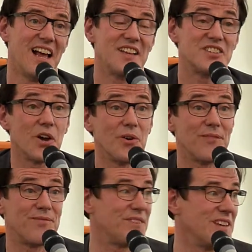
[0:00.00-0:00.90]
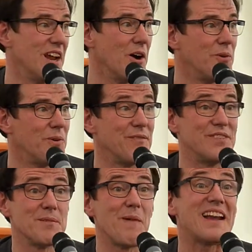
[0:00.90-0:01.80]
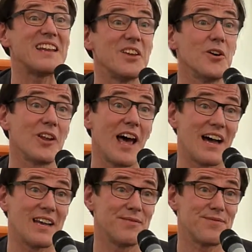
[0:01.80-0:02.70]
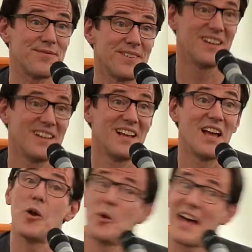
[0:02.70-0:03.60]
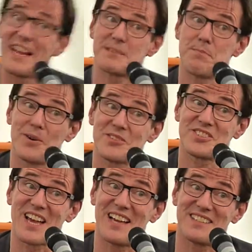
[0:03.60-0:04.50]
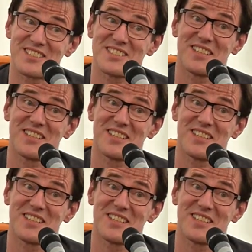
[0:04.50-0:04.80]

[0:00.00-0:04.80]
So if there's a man in your life who likes box sets,